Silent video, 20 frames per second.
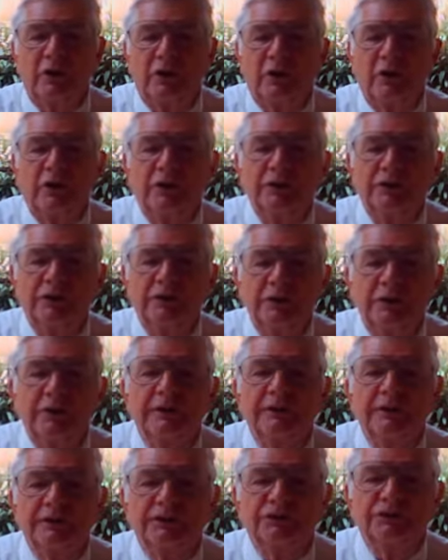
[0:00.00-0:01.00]
on
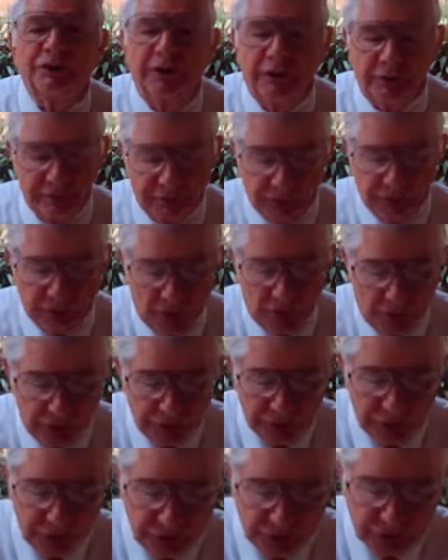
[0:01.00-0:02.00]
the Son of
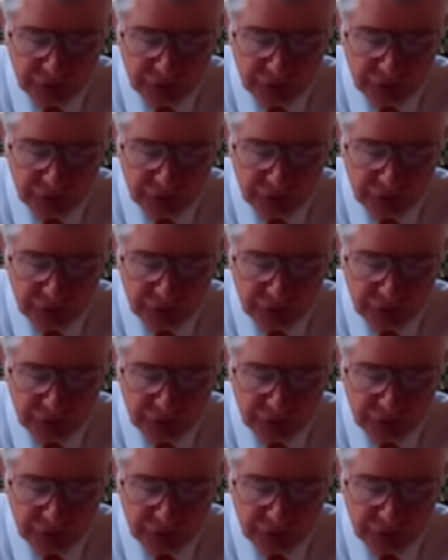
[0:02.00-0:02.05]
God,